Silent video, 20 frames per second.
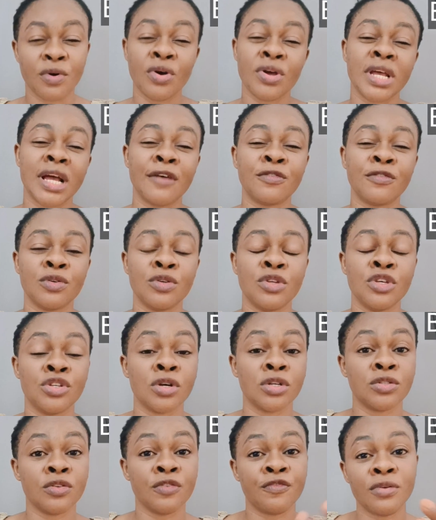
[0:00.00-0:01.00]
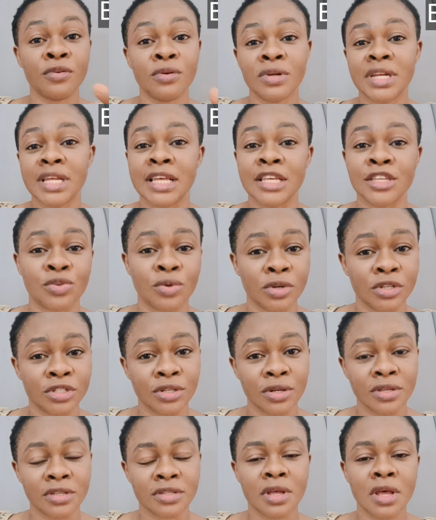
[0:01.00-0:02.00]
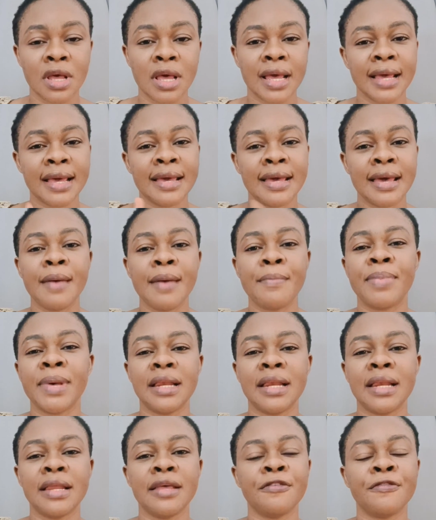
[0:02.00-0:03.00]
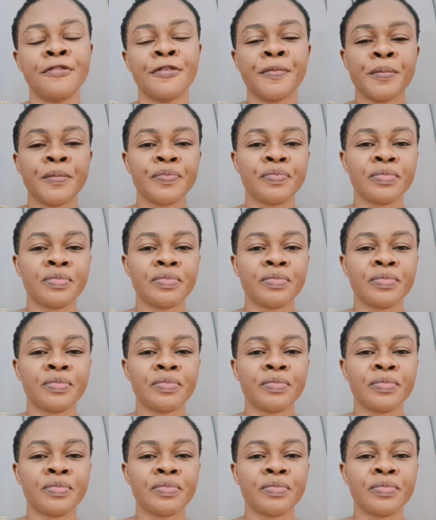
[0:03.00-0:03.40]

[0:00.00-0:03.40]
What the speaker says: All you have to do is just to follow the instructions. Get bay leaf.